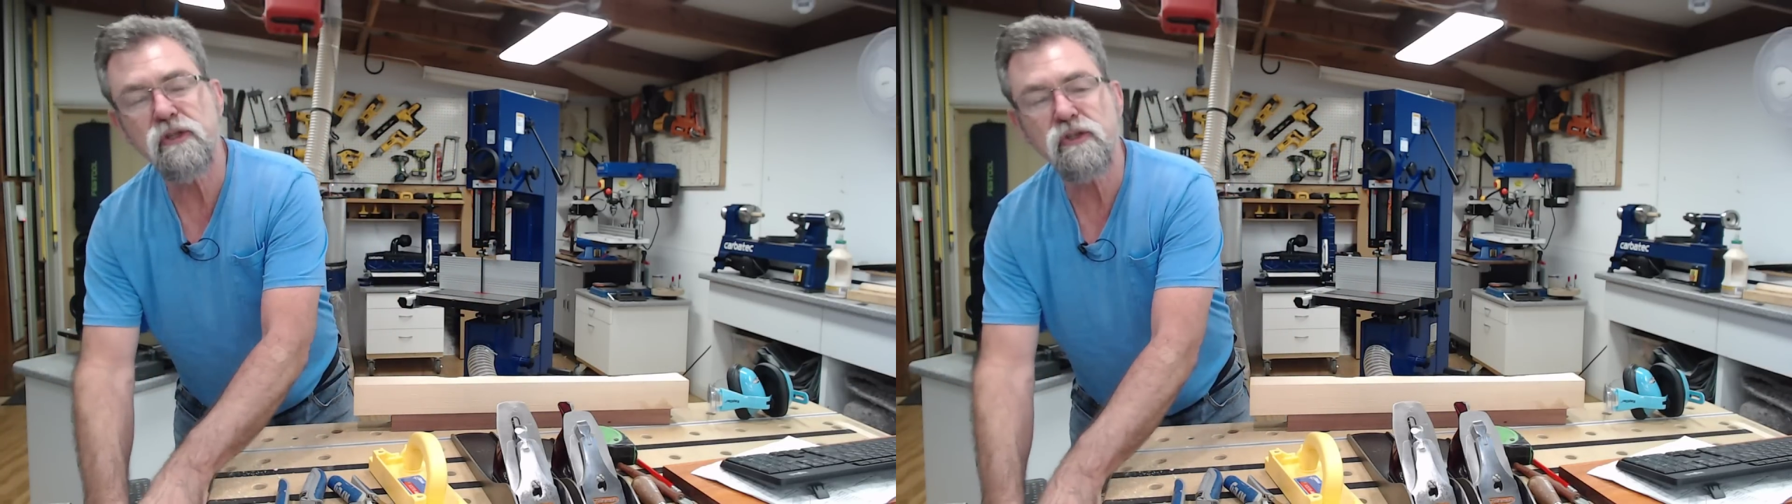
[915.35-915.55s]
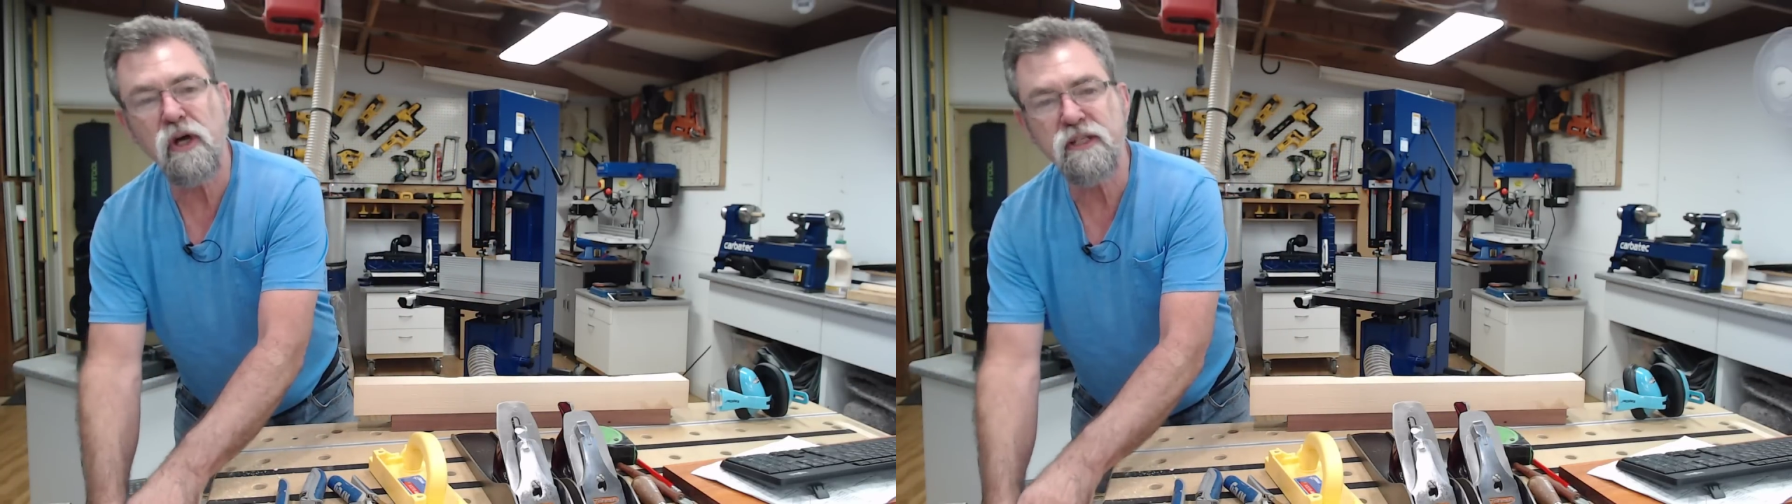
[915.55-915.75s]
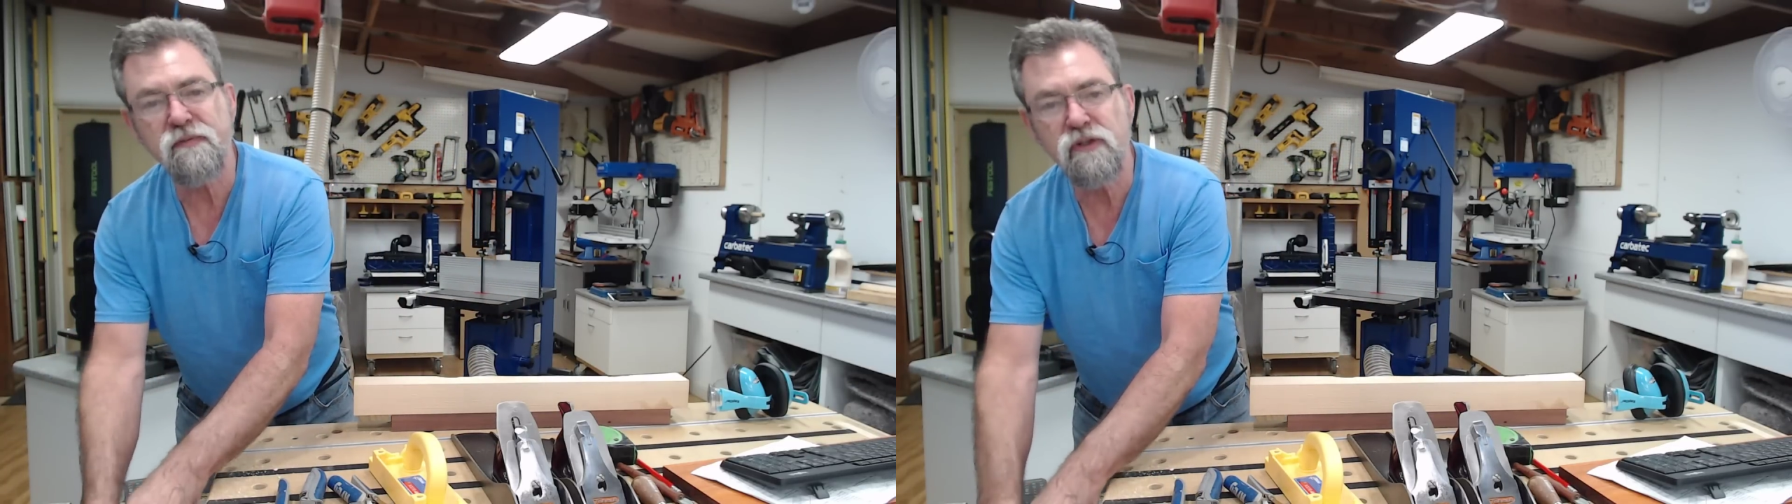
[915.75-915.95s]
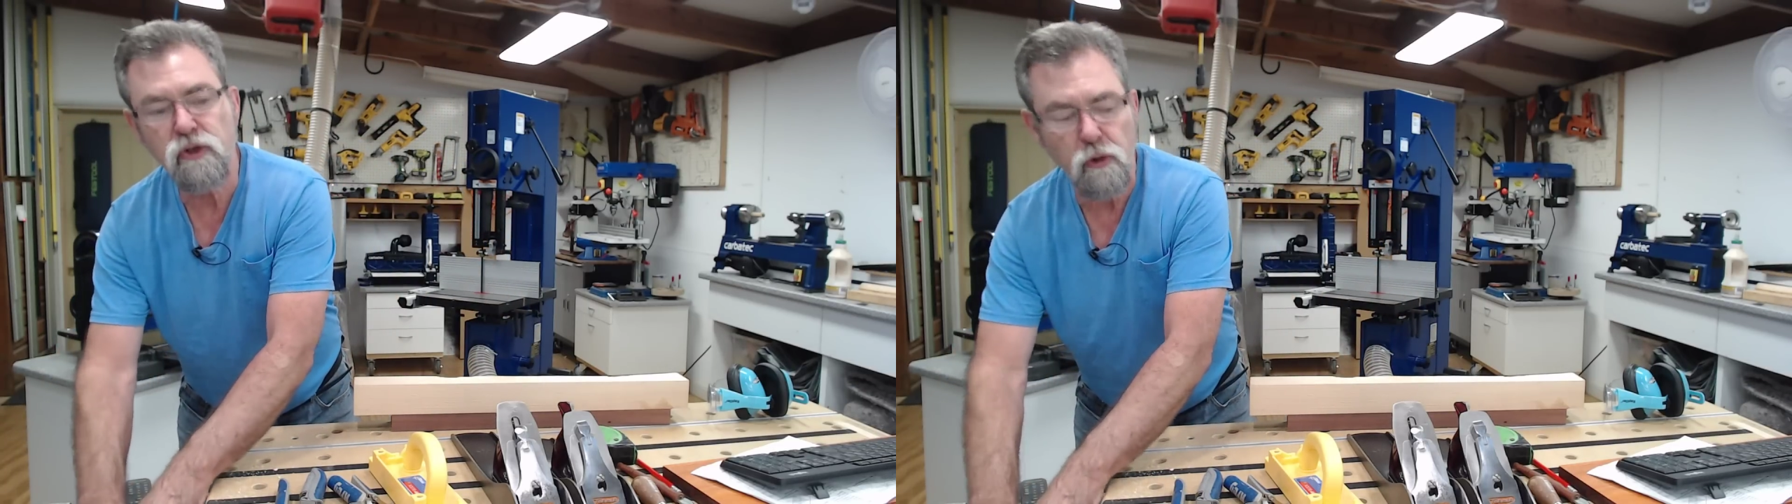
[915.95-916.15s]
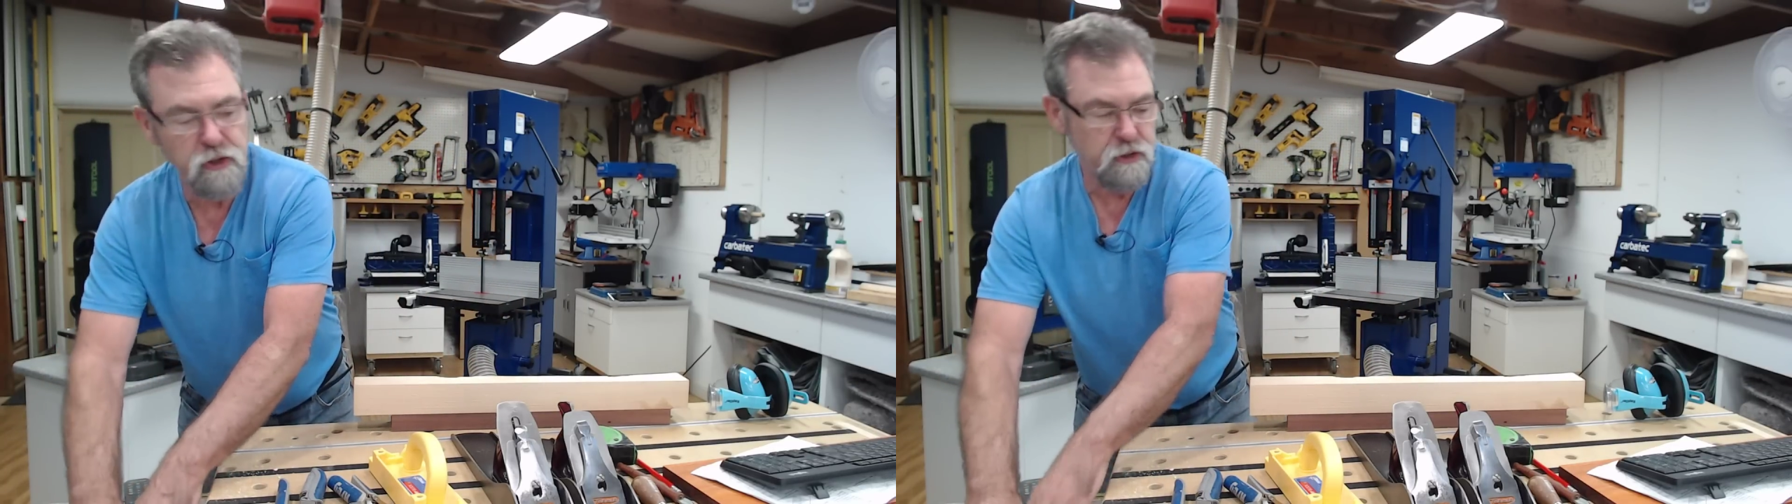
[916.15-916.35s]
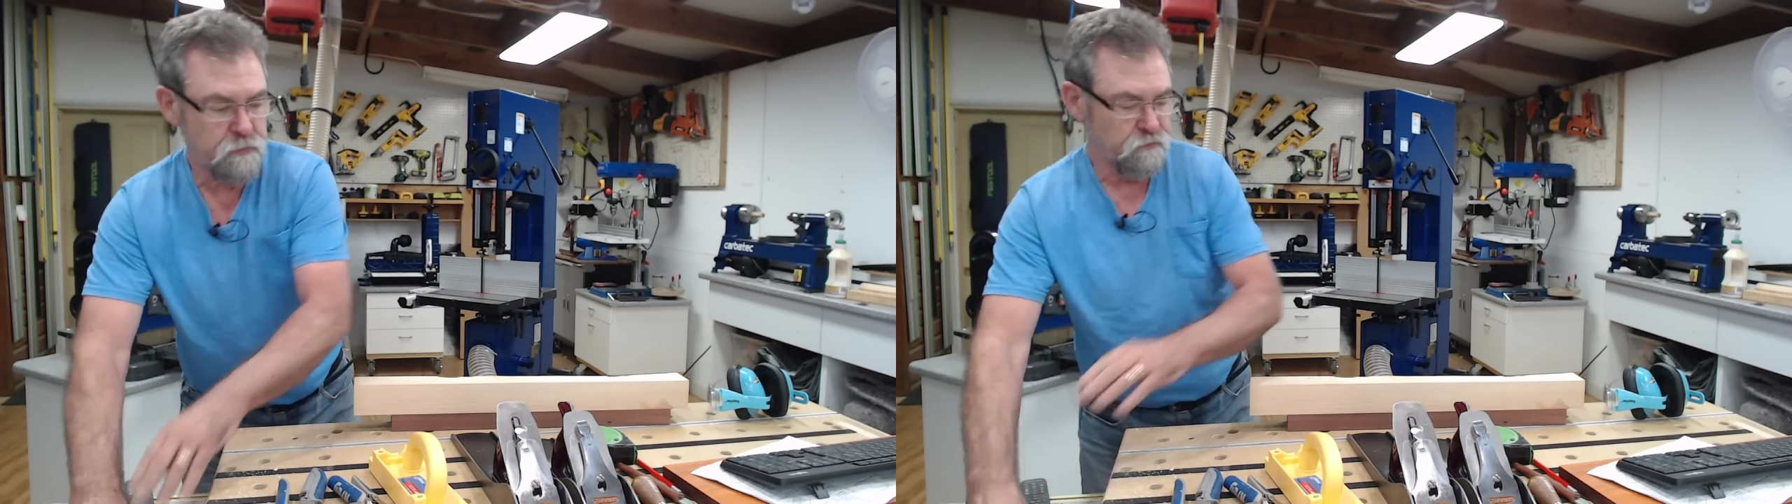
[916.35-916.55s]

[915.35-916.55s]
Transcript: the size of a jointer.